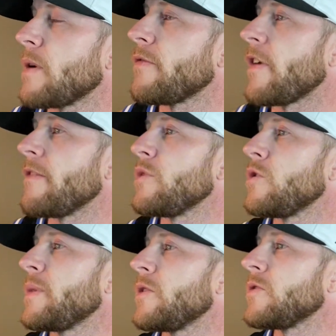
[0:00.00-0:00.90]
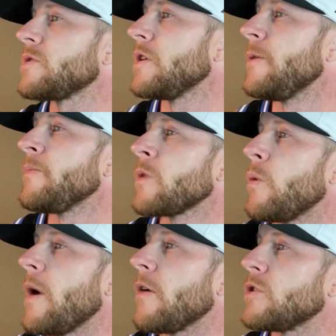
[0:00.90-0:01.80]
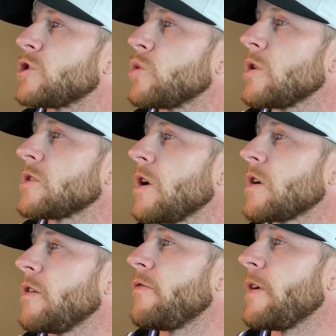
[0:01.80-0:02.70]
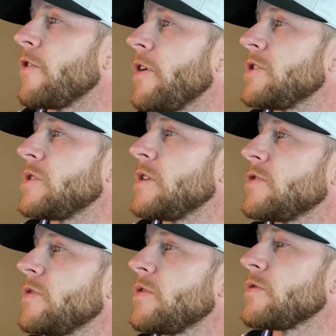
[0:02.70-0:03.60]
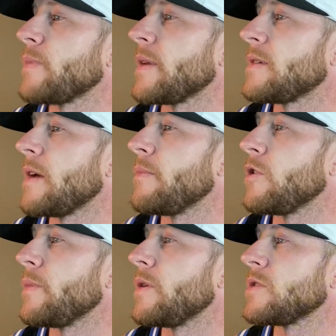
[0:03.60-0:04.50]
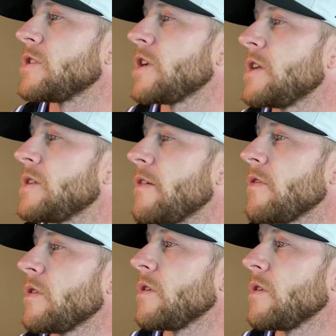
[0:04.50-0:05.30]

5 millimeters, while the short duct configuration is reduced by 10 millimeters. They changed everything.